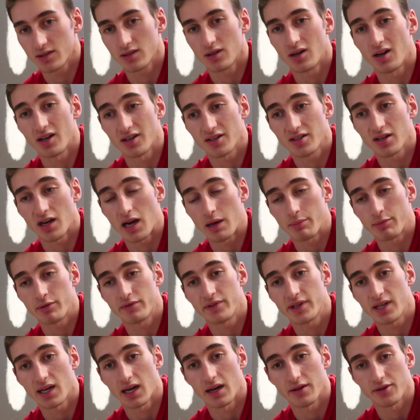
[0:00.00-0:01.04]
on top
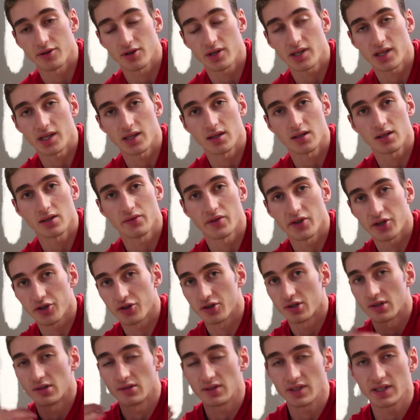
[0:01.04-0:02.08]
of the other heel, and then
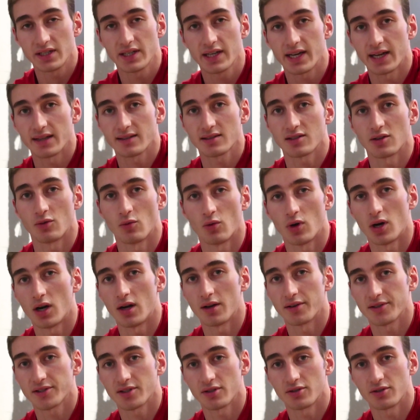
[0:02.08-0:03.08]
you're gonna lean against a wall.